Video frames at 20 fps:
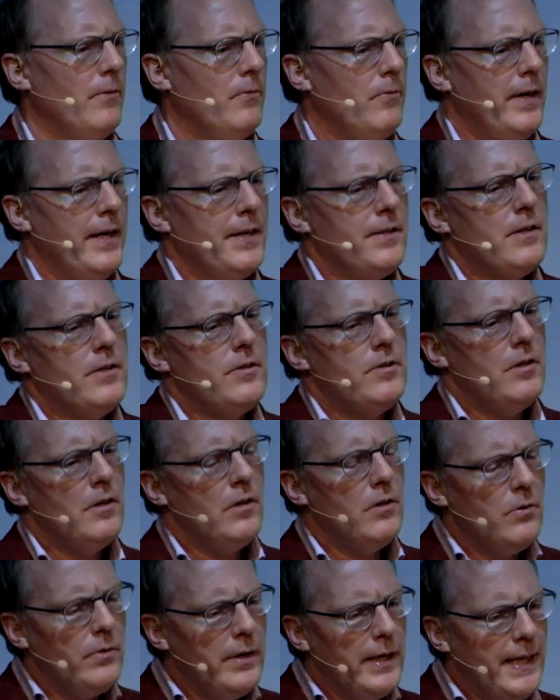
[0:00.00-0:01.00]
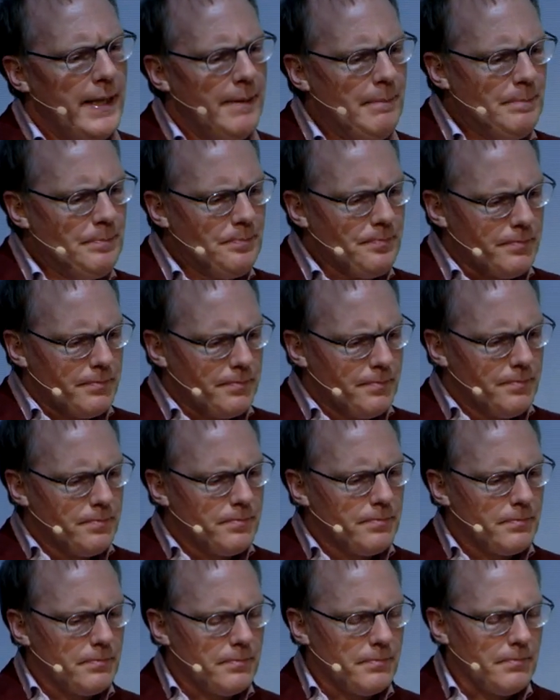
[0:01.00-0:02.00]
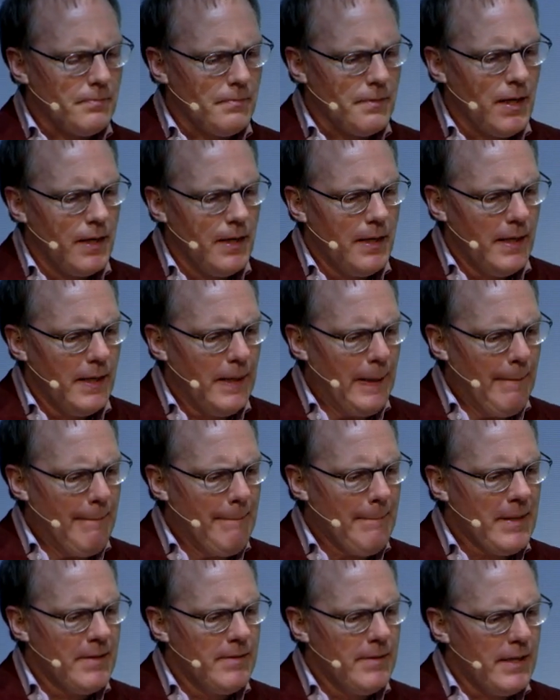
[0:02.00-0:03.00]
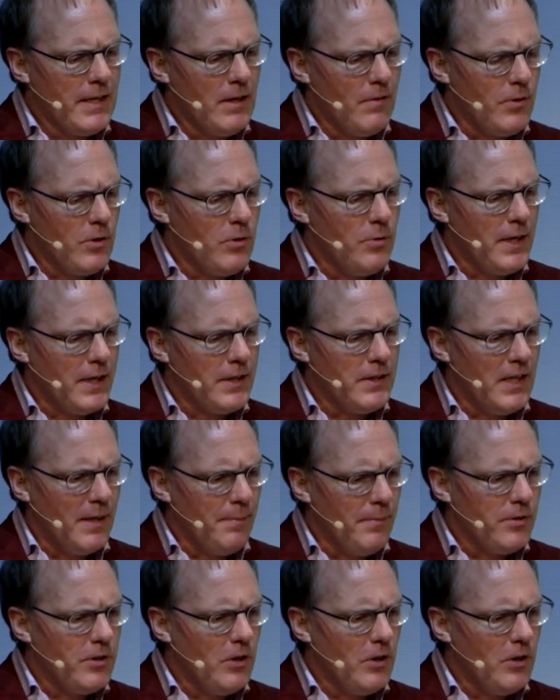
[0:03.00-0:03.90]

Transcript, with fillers: Right. So um, um, I think of a good example.